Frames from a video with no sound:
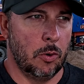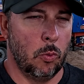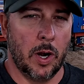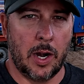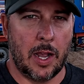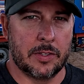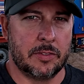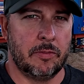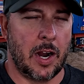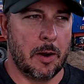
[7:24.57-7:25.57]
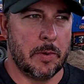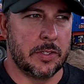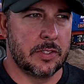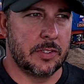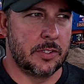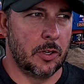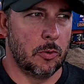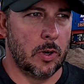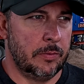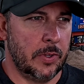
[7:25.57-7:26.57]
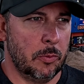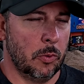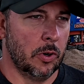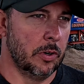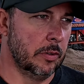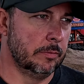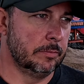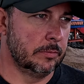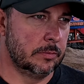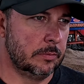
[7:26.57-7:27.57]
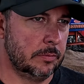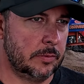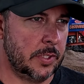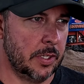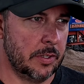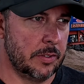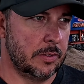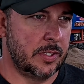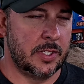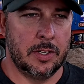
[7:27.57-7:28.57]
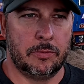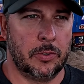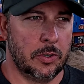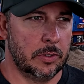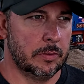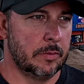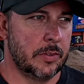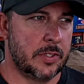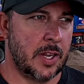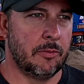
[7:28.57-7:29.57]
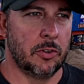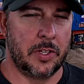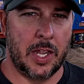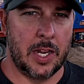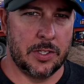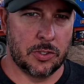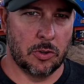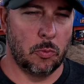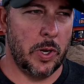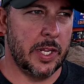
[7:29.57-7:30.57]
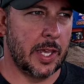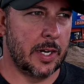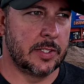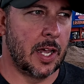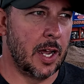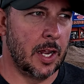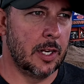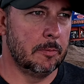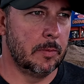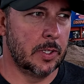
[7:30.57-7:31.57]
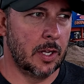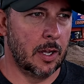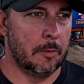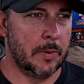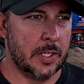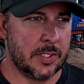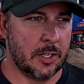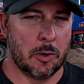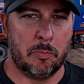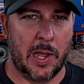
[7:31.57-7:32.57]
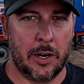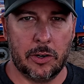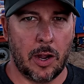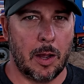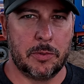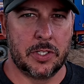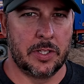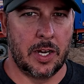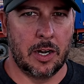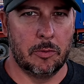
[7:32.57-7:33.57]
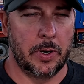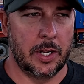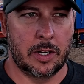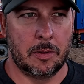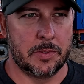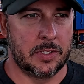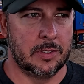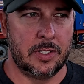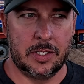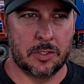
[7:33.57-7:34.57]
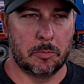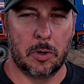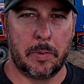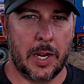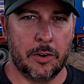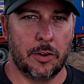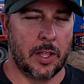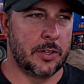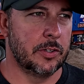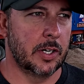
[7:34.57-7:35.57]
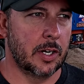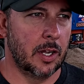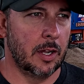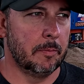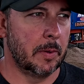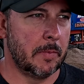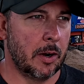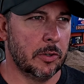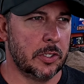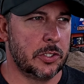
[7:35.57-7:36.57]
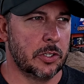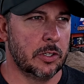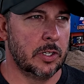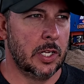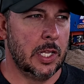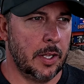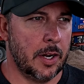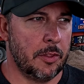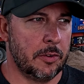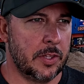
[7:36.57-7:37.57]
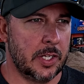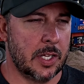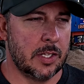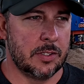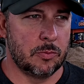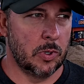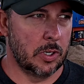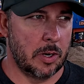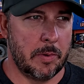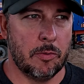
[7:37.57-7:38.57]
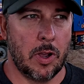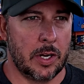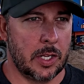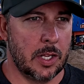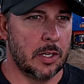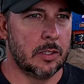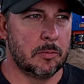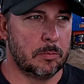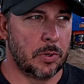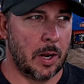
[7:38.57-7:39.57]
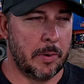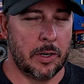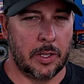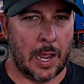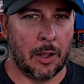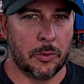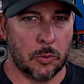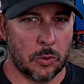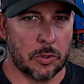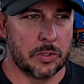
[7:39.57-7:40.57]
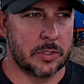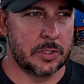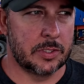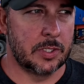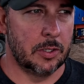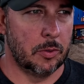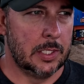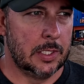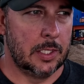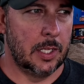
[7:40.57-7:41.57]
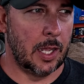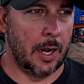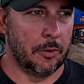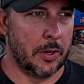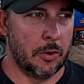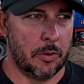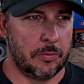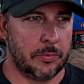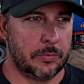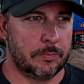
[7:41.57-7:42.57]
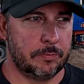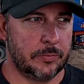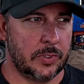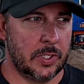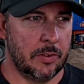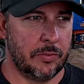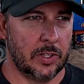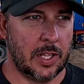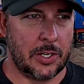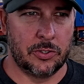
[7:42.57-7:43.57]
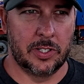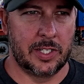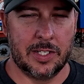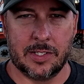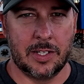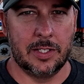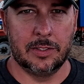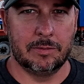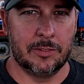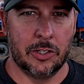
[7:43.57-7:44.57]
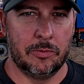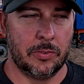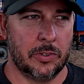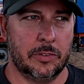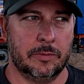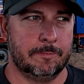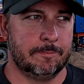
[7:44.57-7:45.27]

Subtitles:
warehouse environments. So if it were to sit for several days or a week at a time, is there a better option there when it comes to diesel, propane, or electric? I'm not really sure. Another thing is we're going to be running it primarily outdoors, so I don't know if electric is any good for